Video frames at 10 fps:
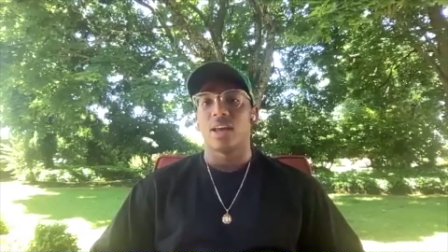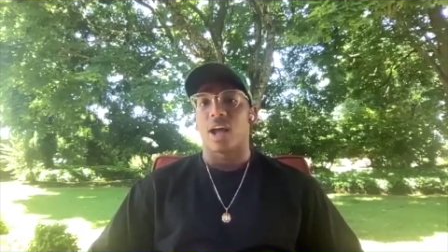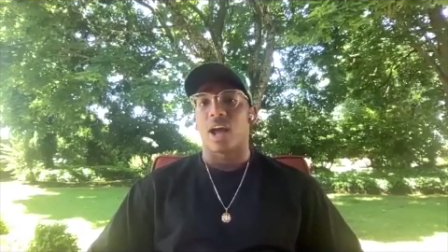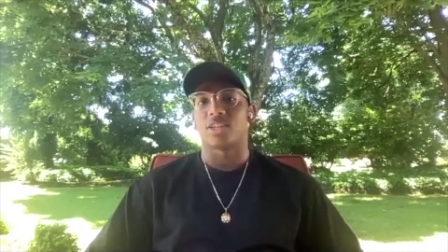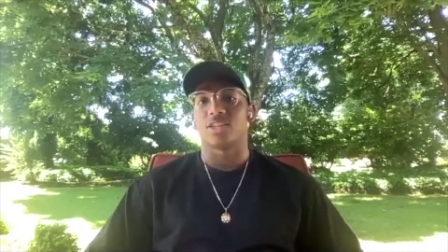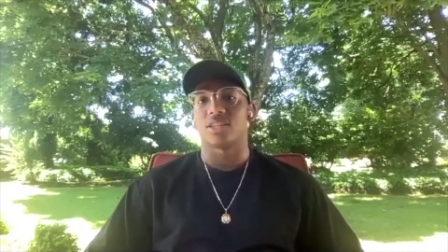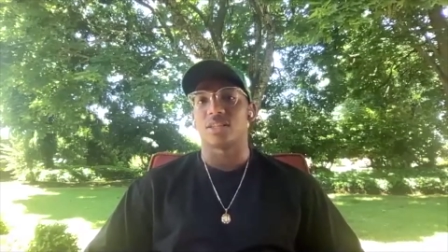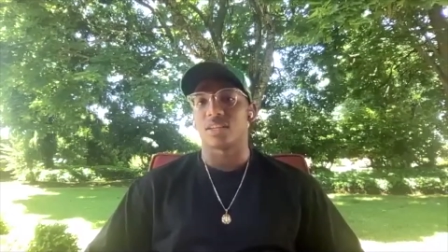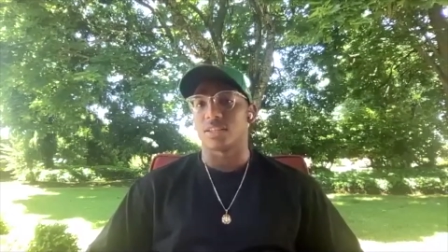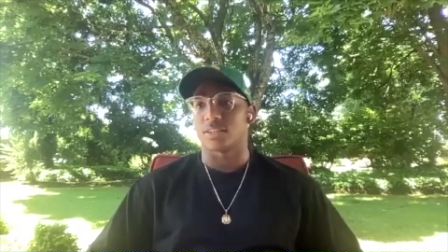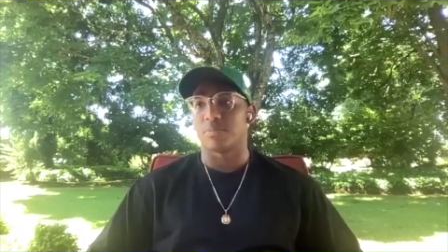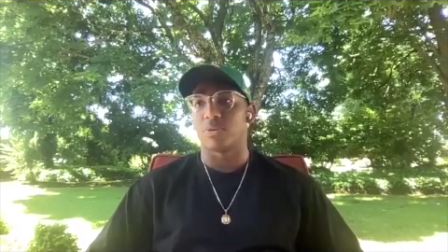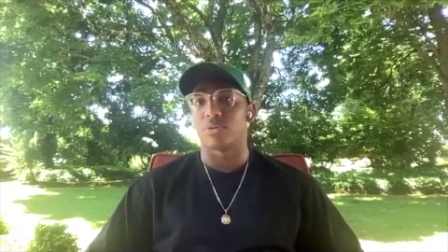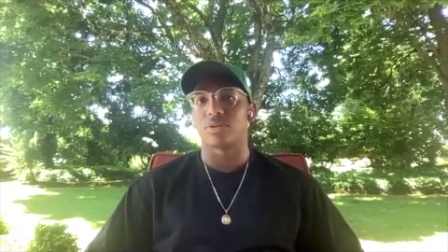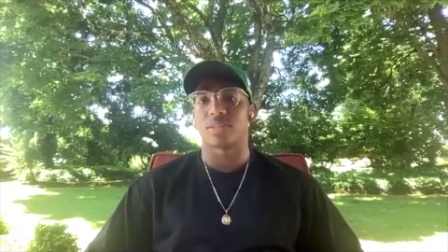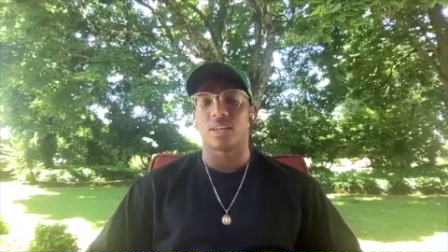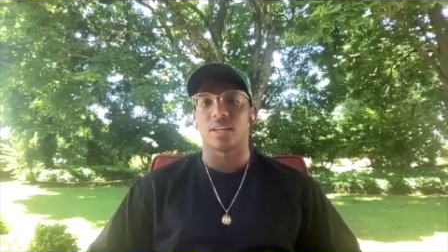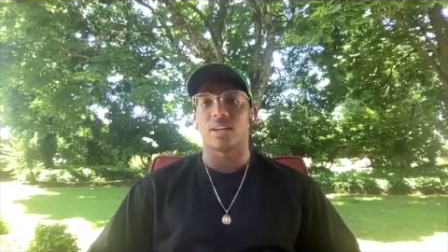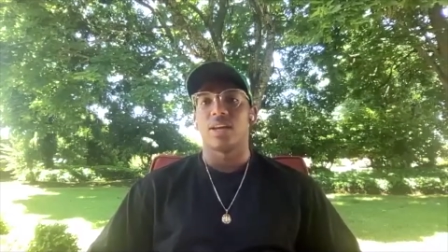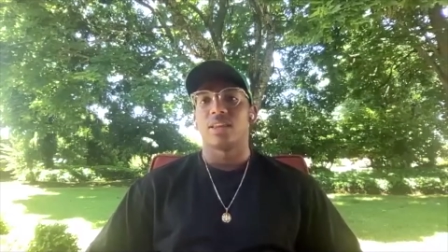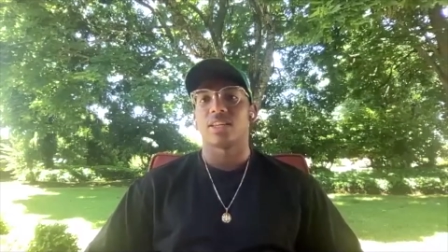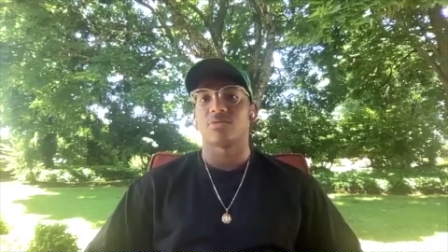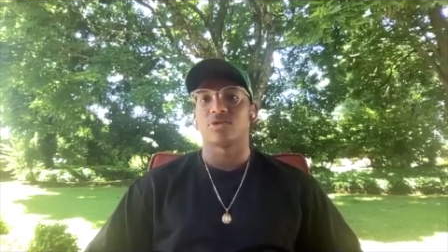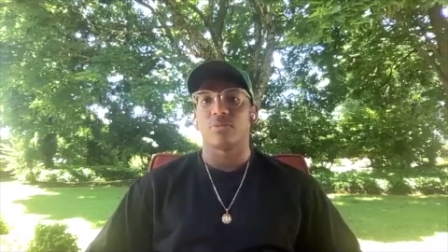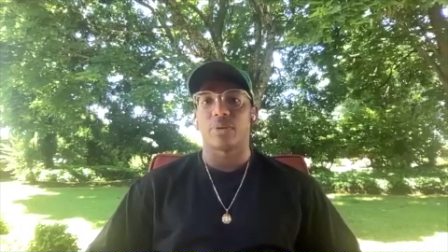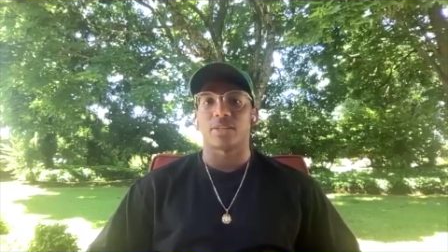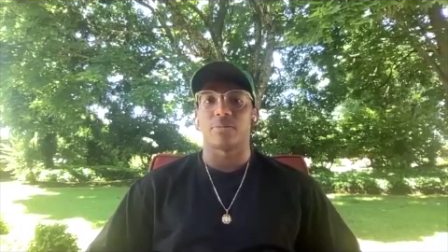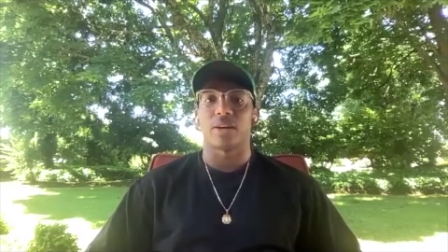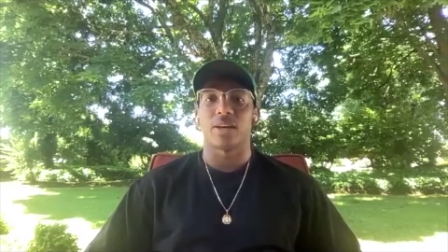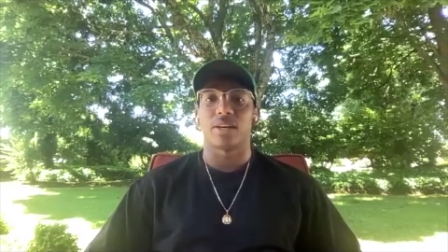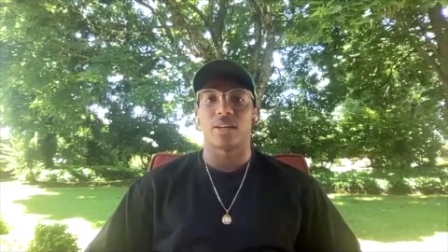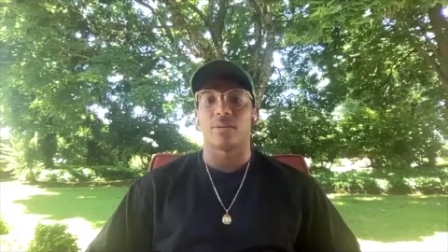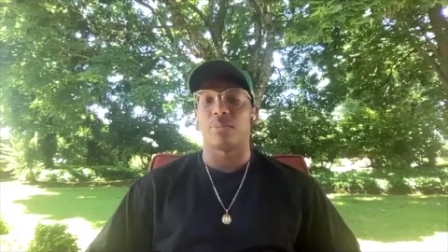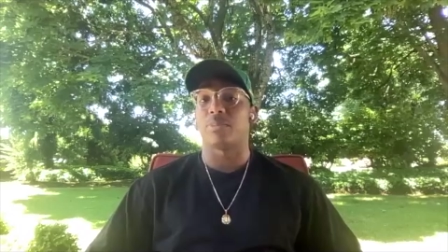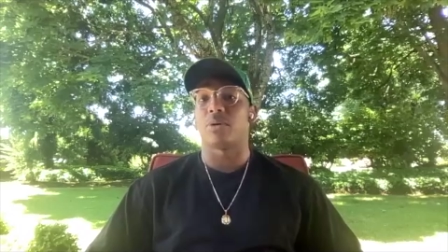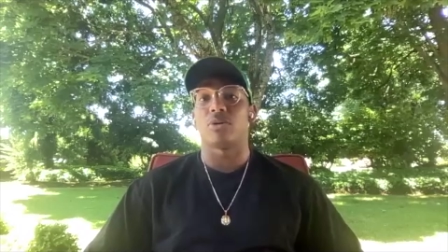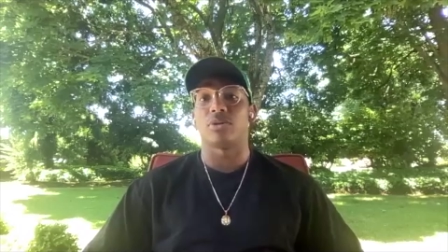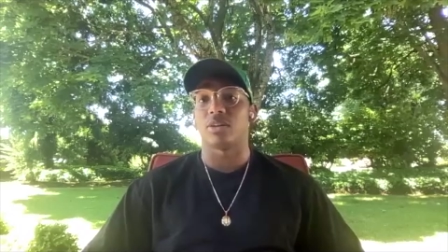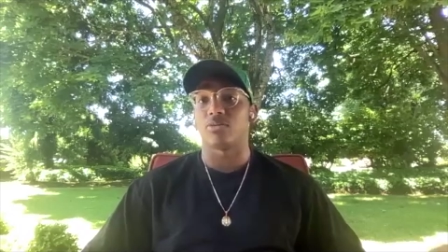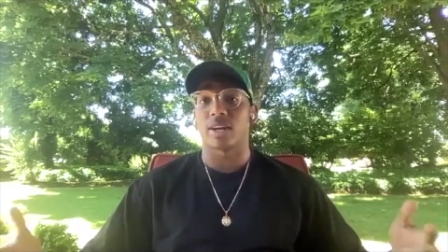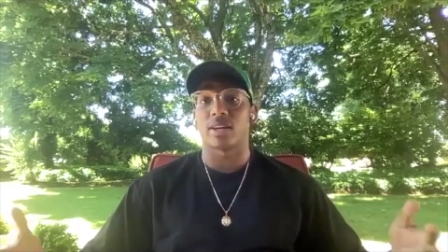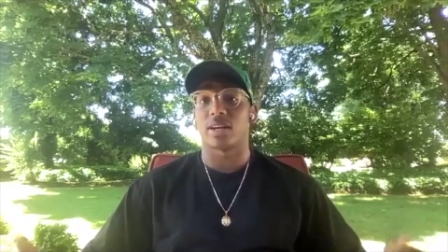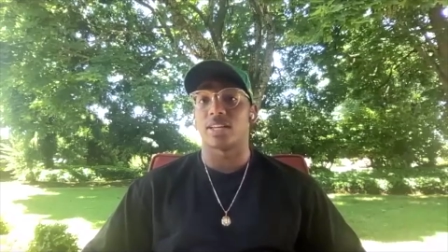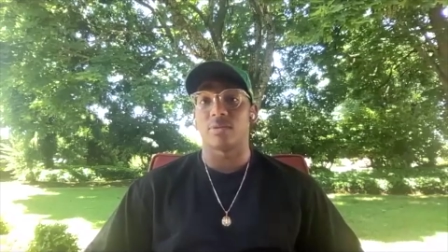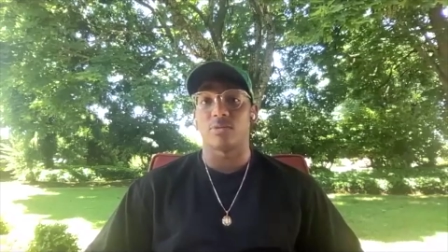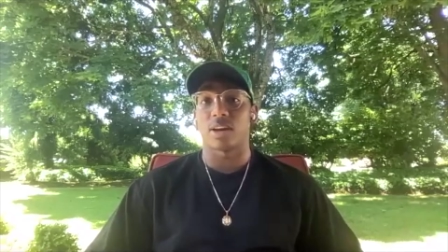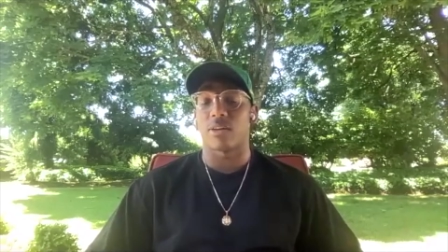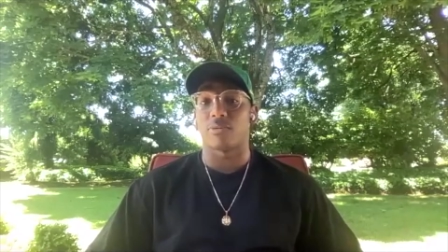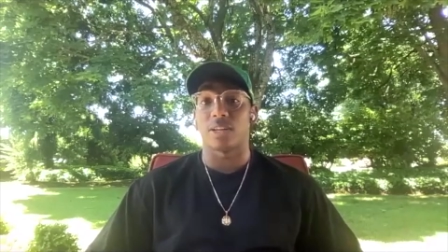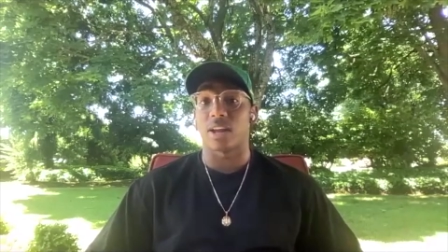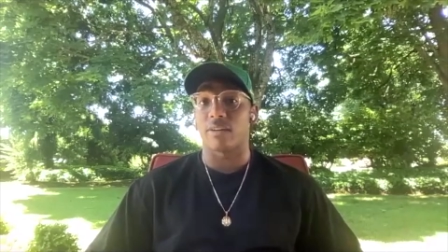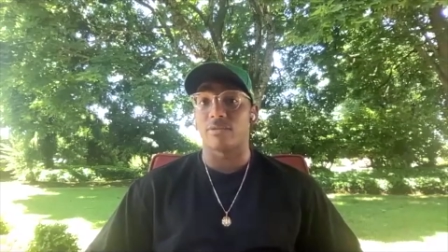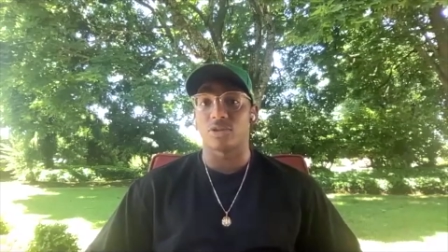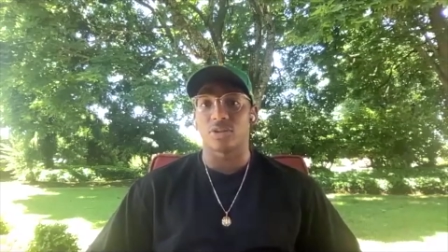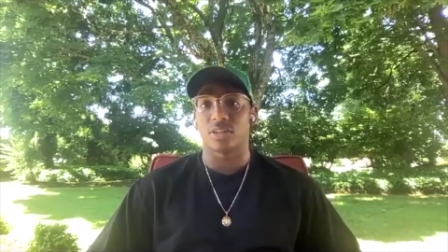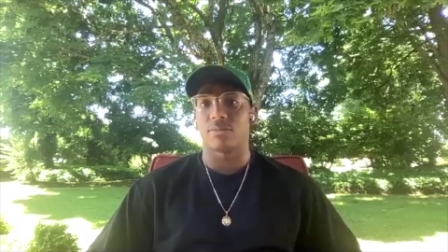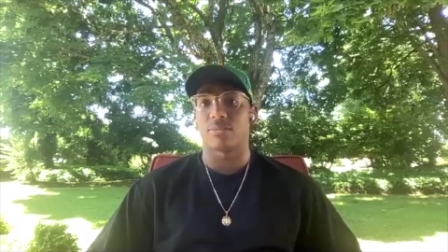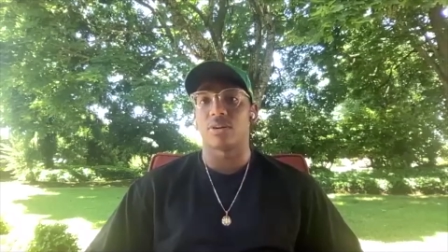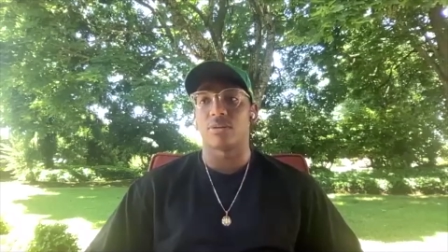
I should just stick to sports, and this was your best bet, and people only recognized me when I did have a jersey number on.